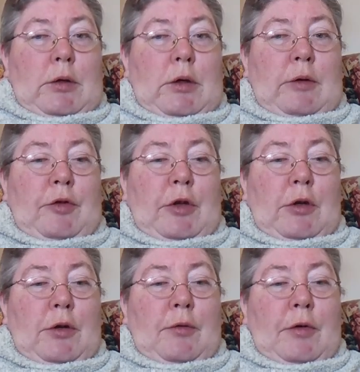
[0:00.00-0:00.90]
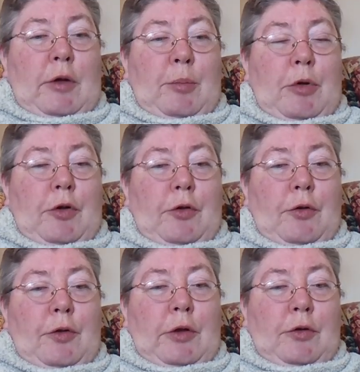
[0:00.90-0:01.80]
I've said a lot of very
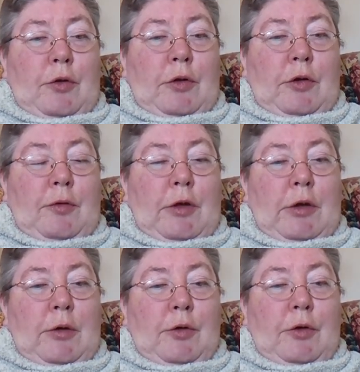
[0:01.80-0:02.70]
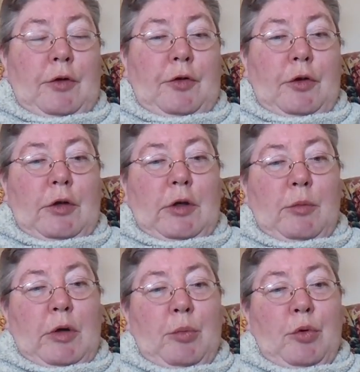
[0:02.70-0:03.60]
personal things in these videos, and they're certainly
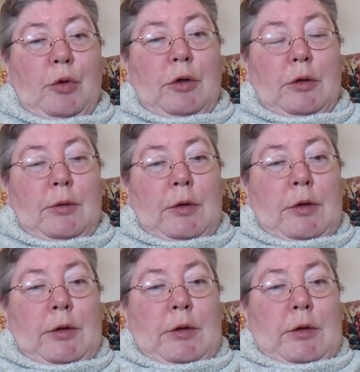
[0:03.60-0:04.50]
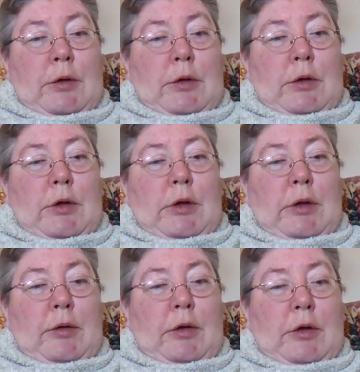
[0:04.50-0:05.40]
in my book.
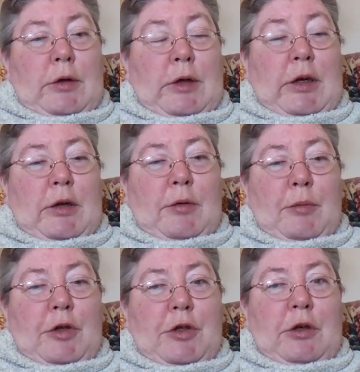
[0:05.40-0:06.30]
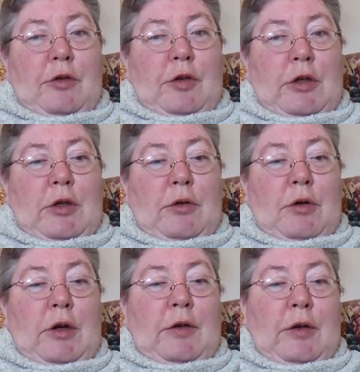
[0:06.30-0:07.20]
And again, much easier in
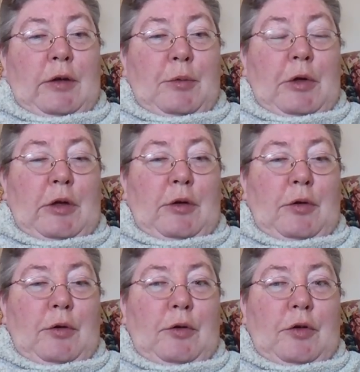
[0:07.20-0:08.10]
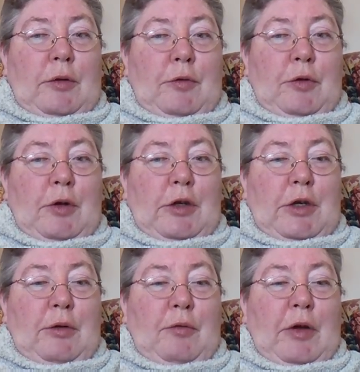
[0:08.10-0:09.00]
writing, where you don't have to
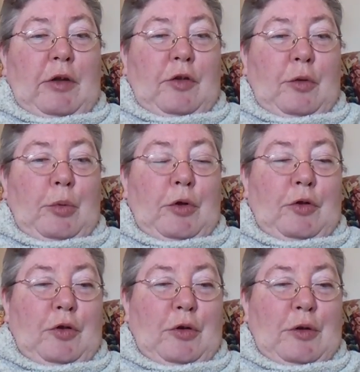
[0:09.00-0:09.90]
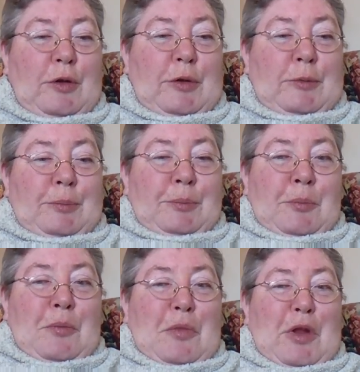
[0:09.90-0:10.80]
actually face the person
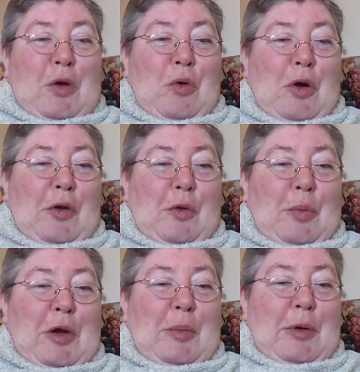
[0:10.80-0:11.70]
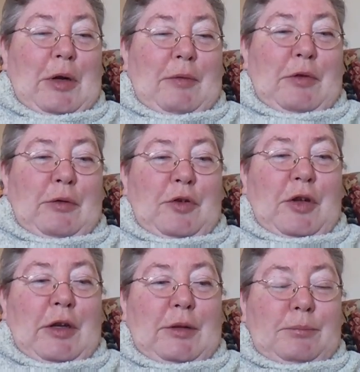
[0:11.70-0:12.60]
or other people after you've
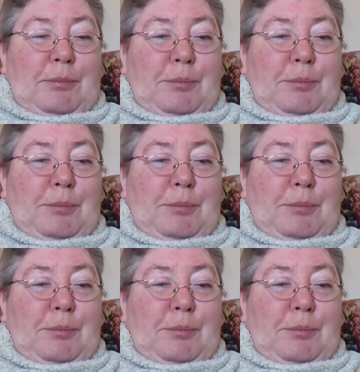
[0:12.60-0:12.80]
said it.